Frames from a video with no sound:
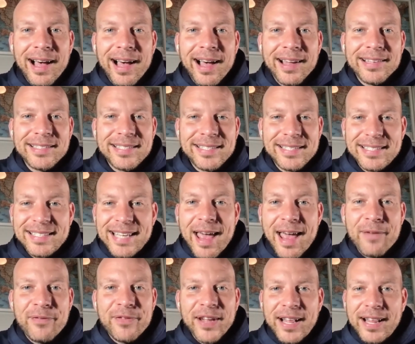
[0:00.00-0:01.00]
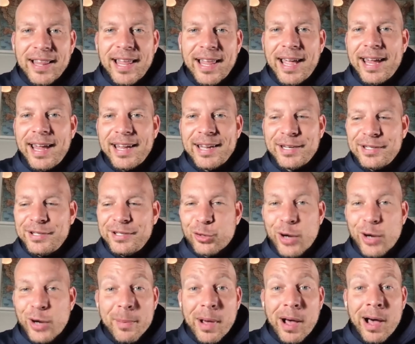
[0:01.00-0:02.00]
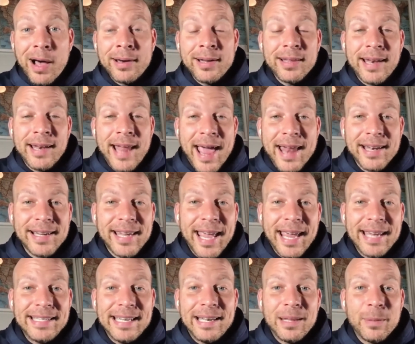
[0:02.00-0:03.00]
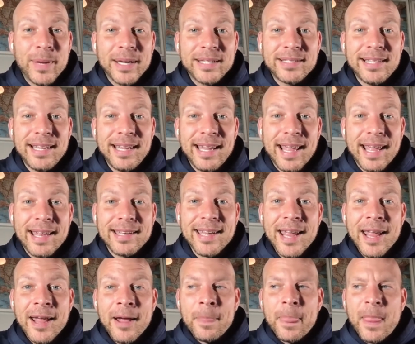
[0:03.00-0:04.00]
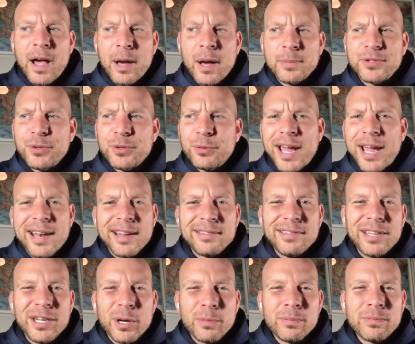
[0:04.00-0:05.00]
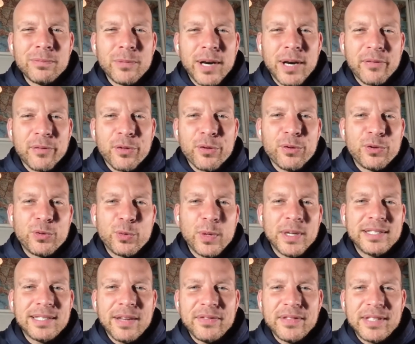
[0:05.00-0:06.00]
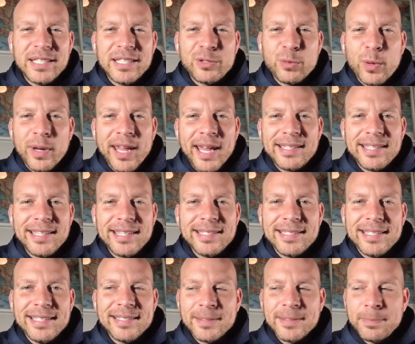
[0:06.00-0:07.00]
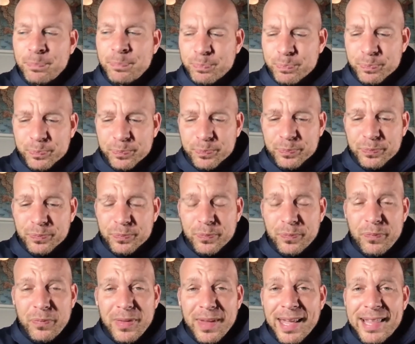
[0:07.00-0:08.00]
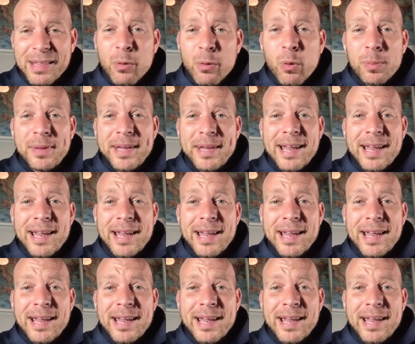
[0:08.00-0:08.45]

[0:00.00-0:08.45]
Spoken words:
Steph and Clay and Draymond and then added KD to the mix at the end. So kind of, whatever through the 2017, 2018 season. And then what we began to